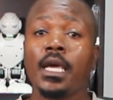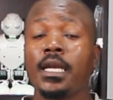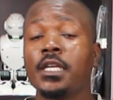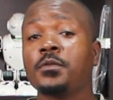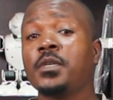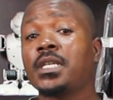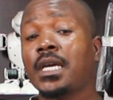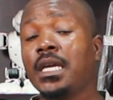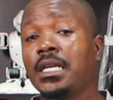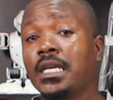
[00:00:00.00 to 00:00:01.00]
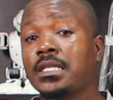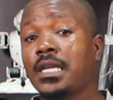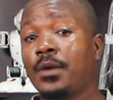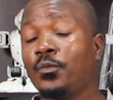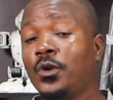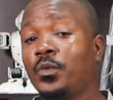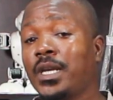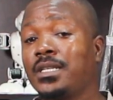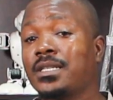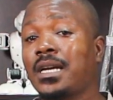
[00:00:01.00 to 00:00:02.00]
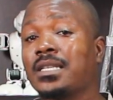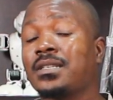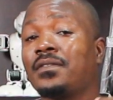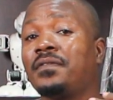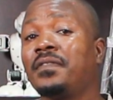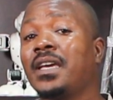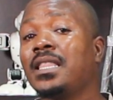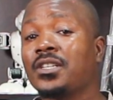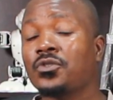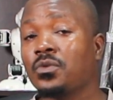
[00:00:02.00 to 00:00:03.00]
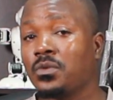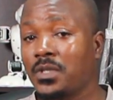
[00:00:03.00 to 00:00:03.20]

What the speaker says: Let's meet again next time when we are discussing further tools